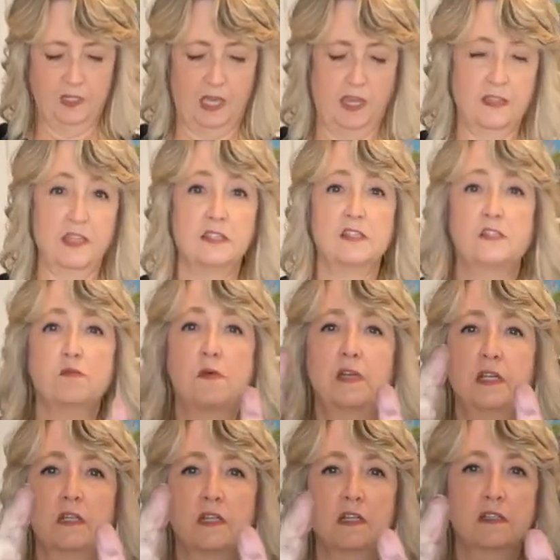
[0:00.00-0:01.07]
Okay, this is
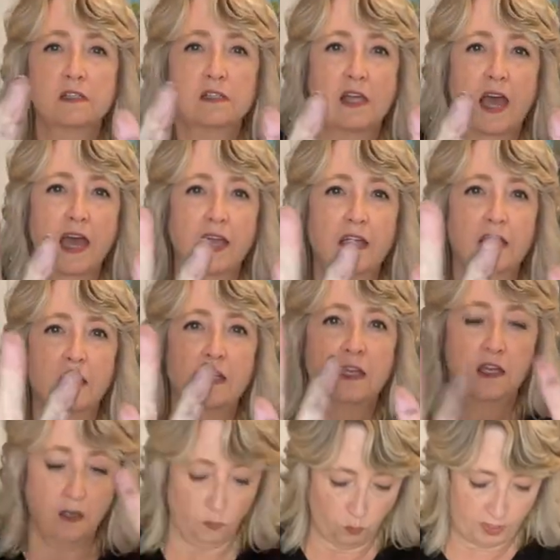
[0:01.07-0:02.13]
what it looks like
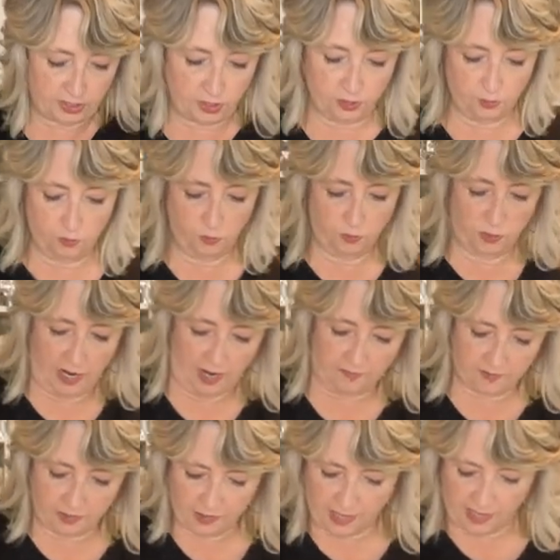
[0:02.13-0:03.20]
when you
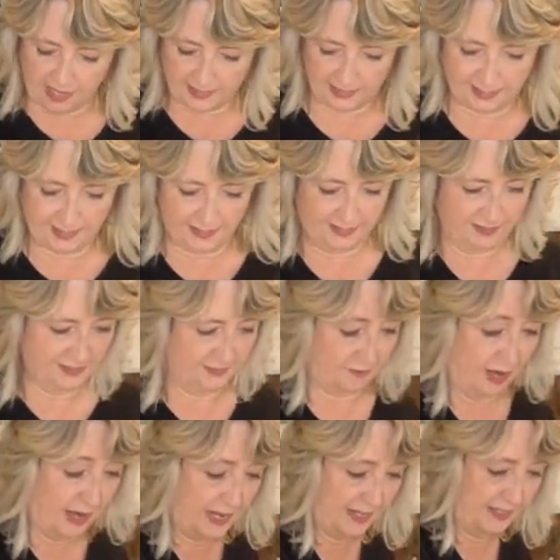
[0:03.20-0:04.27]
craft a lot,
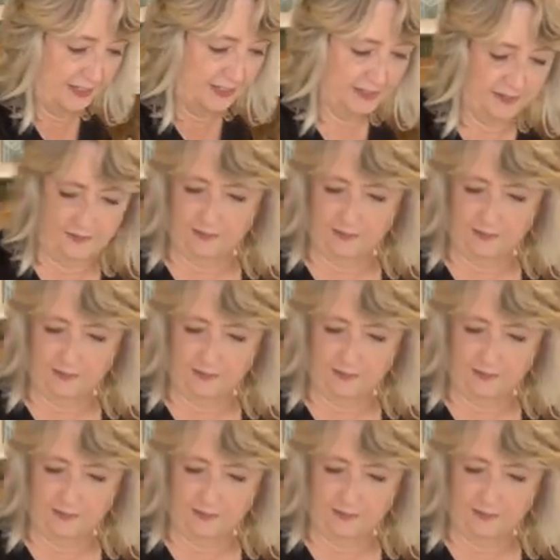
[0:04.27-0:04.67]
right?